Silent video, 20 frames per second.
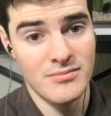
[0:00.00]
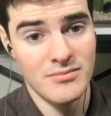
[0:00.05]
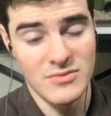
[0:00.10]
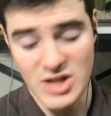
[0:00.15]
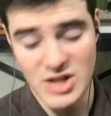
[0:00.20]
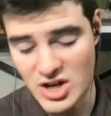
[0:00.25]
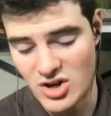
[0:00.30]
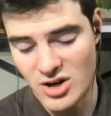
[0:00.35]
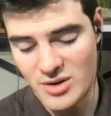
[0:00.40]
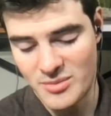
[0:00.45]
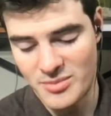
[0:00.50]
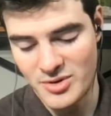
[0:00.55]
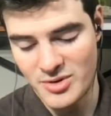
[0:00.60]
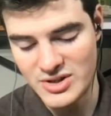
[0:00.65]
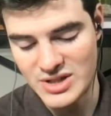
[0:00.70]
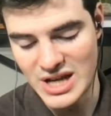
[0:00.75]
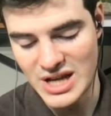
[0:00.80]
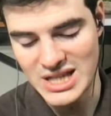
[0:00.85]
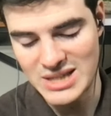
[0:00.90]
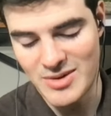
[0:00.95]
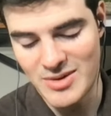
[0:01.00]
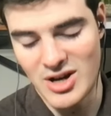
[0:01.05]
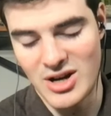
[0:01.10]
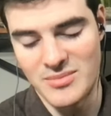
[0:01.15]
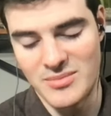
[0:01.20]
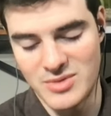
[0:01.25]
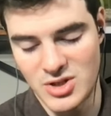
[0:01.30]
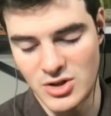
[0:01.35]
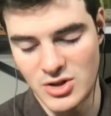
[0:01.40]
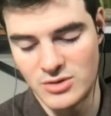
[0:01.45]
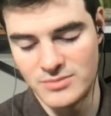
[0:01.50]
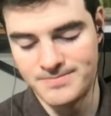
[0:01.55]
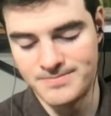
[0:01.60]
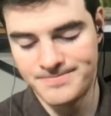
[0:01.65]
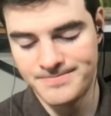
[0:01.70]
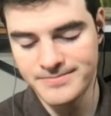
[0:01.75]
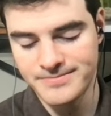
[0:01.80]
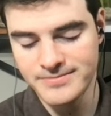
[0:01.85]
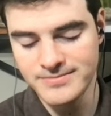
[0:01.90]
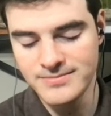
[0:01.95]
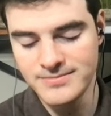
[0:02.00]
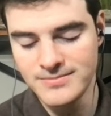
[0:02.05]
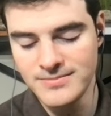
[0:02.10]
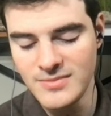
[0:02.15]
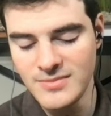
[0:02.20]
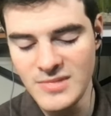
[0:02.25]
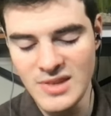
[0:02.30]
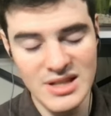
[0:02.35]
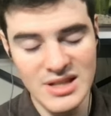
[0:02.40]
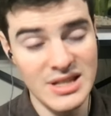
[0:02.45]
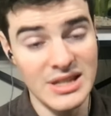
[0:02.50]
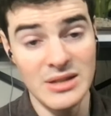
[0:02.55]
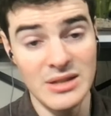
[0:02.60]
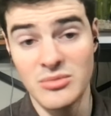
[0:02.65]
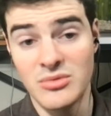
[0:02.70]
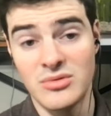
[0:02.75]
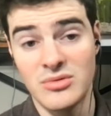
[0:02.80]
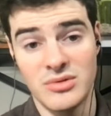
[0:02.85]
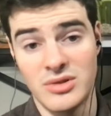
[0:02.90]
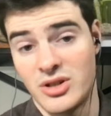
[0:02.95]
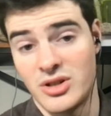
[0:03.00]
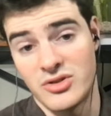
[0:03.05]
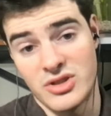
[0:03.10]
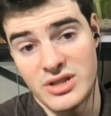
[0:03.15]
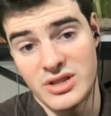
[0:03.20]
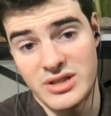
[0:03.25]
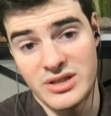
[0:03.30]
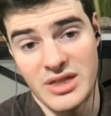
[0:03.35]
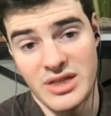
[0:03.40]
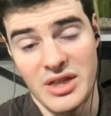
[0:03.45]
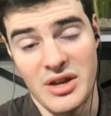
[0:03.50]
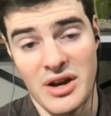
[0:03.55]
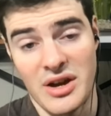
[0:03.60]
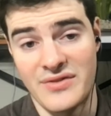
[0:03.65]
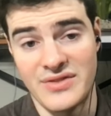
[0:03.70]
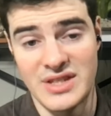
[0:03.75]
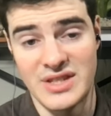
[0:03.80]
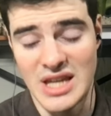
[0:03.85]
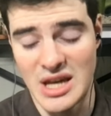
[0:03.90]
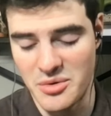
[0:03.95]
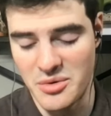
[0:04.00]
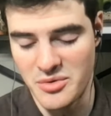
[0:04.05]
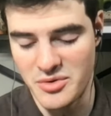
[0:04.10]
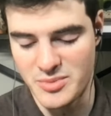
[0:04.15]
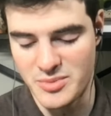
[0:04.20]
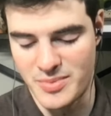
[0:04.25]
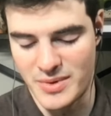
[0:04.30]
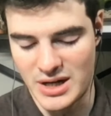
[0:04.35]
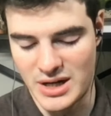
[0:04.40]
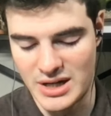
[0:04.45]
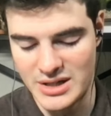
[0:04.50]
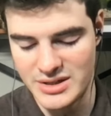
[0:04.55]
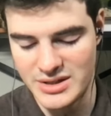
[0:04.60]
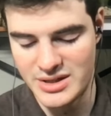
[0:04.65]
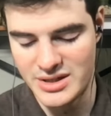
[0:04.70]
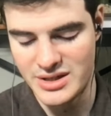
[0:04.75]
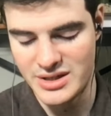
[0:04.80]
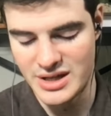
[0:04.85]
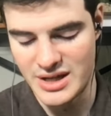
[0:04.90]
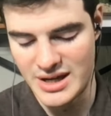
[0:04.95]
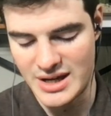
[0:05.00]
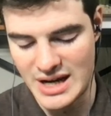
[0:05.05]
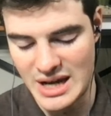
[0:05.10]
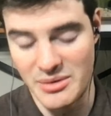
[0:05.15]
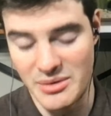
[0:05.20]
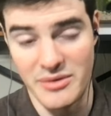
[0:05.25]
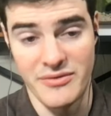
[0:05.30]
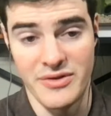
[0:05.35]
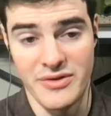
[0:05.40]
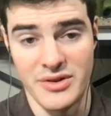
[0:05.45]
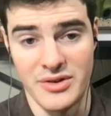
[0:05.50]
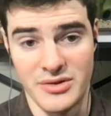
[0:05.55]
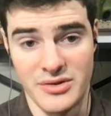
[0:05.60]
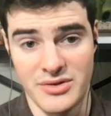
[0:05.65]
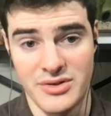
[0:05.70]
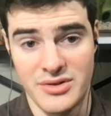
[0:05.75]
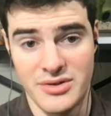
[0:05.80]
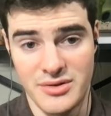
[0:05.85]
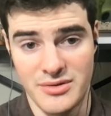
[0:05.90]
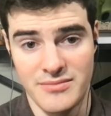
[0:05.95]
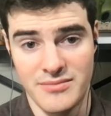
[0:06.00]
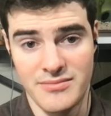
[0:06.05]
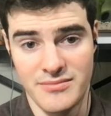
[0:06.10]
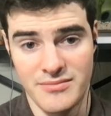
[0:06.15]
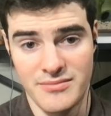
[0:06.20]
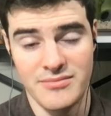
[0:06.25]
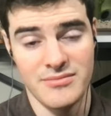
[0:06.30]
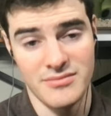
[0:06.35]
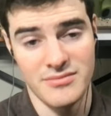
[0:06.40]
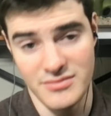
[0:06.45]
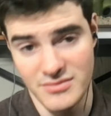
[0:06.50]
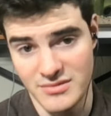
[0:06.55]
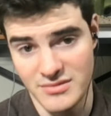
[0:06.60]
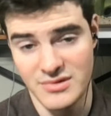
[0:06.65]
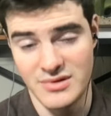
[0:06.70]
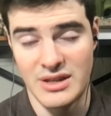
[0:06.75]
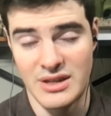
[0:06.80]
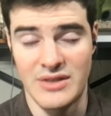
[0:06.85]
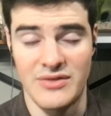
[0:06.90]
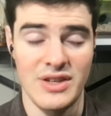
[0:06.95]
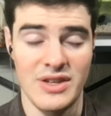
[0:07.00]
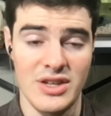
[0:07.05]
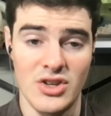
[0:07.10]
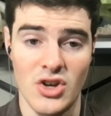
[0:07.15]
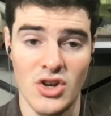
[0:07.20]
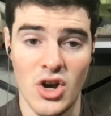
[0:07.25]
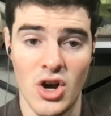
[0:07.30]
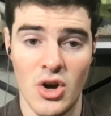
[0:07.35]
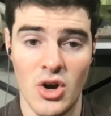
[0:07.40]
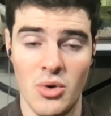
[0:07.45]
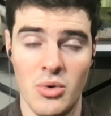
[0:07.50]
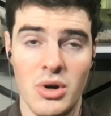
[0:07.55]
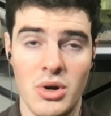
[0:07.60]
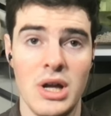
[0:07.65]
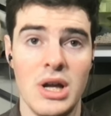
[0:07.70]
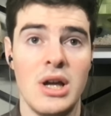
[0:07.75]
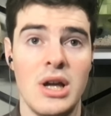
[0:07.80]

John Harbaugh was asked about him too. Said that, you know, just they'll have to see how he responds and how he feels, if he can go.